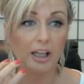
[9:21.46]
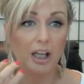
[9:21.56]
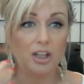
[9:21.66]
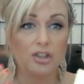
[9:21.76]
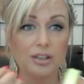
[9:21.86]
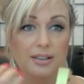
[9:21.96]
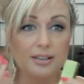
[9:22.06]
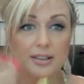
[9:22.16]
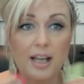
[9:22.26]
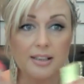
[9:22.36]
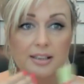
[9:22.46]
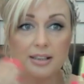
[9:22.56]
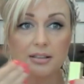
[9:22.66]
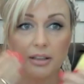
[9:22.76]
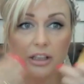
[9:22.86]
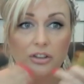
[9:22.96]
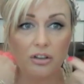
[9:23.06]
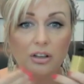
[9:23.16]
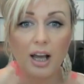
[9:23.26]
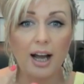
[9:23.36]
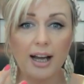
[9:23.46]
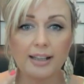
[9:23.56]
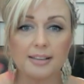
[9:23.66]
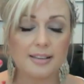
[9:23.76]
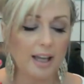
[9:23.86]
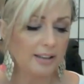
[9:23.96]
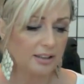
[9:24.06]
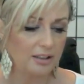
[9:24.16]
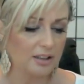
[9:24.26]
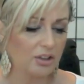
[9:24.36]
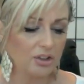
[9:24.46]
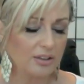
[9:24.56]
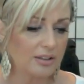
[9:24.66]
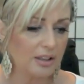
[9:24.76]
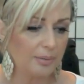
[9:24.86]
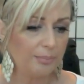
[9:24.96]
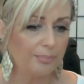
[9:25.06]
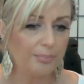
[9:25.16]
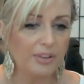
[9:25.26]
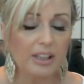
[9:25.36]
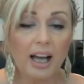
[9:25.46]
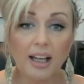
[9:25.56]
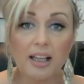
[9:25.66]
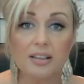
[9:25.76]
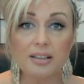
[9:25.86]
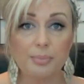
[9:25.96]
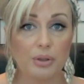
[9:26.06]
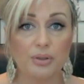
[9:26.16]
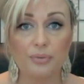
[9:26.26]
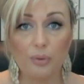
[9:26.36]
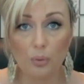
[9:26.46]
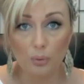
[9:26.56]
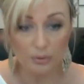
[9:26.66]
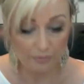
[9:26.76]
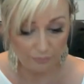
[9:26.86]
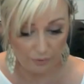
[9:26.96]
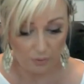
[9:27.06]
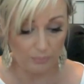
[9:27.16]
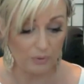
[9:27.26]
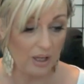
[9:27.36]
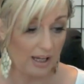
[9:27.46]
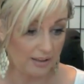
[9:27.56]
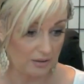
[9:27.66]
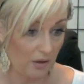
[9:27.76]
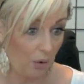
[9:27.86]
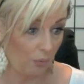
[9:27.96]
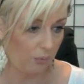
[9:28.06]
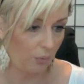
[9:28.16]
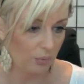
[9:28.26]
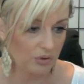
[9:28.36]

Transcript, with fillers: it just sets in your lines, and it's just the, the color is beautiful, the formula is awful.